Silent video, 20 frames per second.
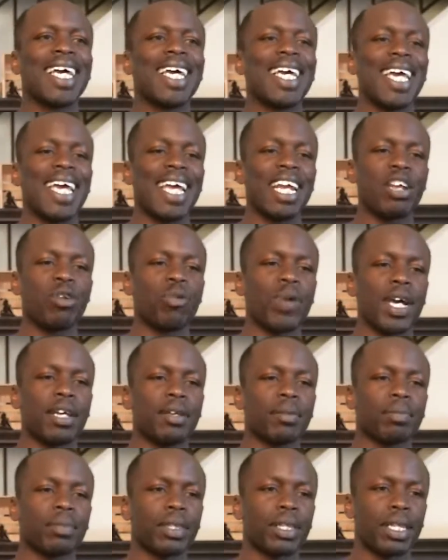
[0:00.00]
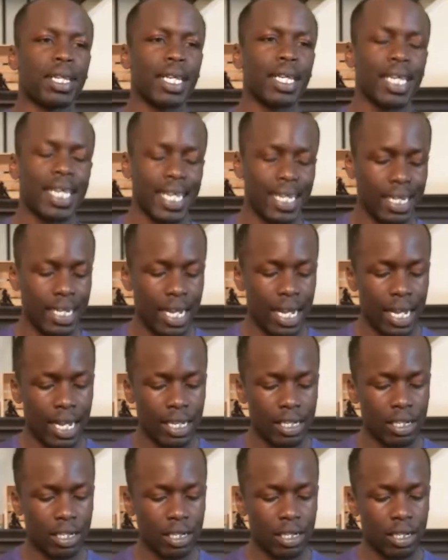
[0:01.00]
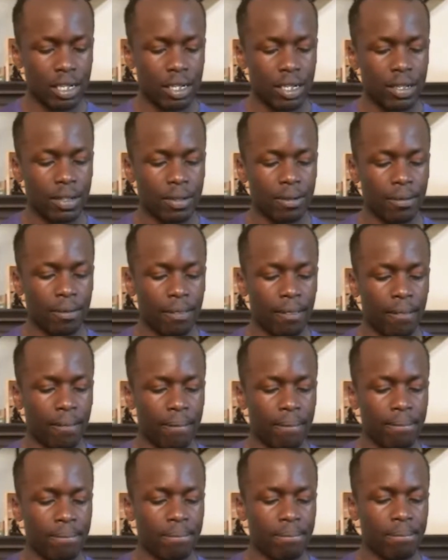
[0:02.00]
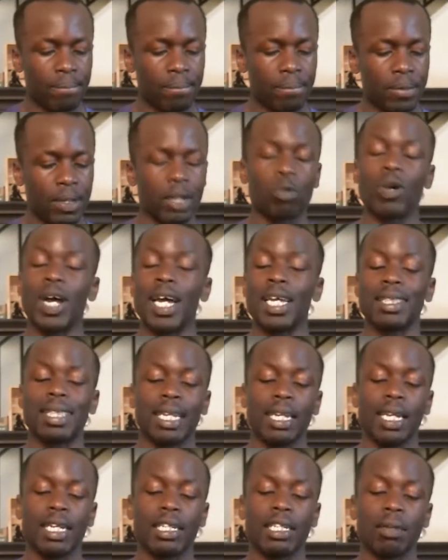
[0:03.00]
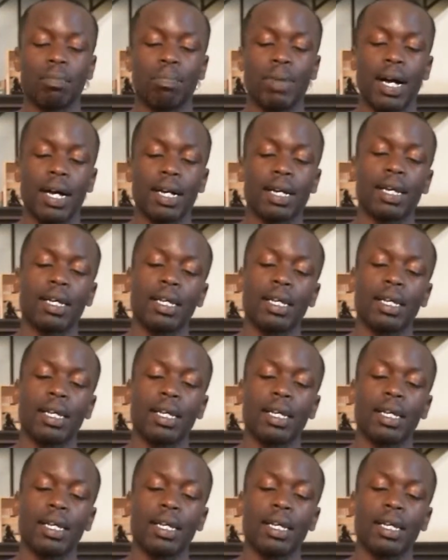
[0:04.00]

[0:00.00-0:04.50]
Anyway, he does write the letter back.